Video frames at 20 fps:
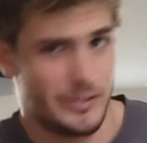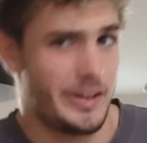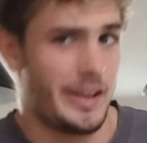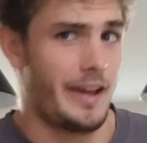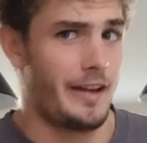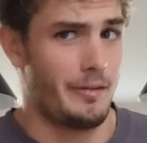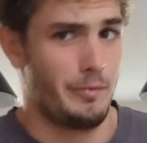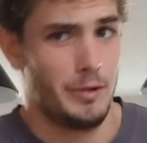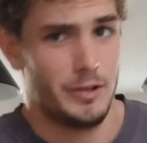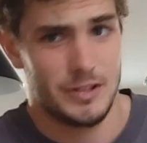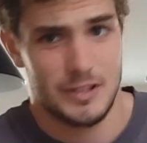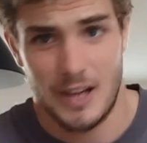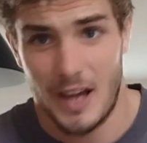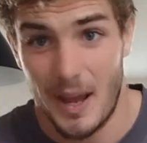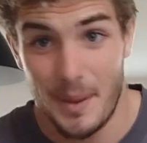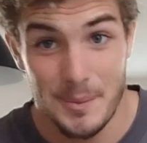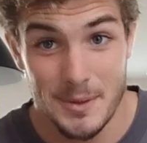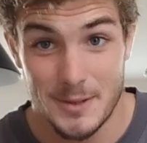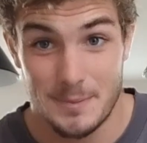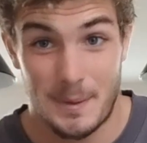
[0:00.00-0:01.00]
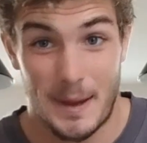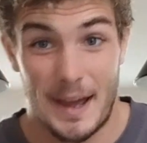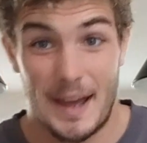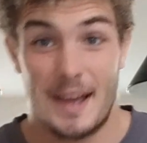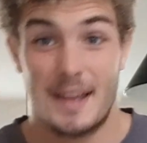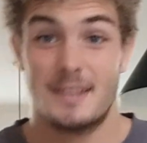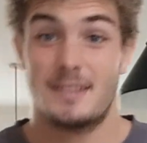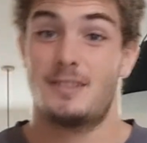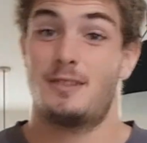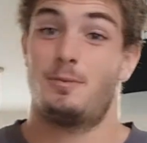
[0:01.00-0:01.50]
to how much time has
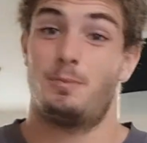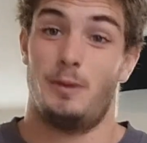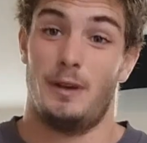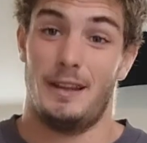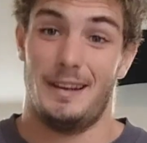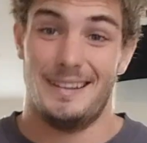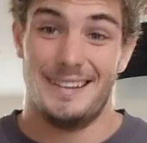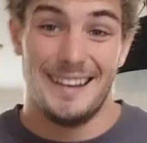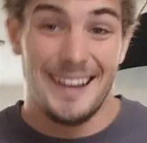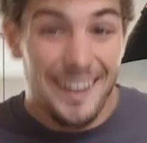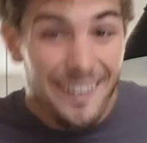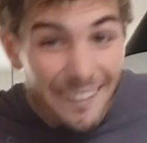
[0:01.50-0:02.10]
passed, but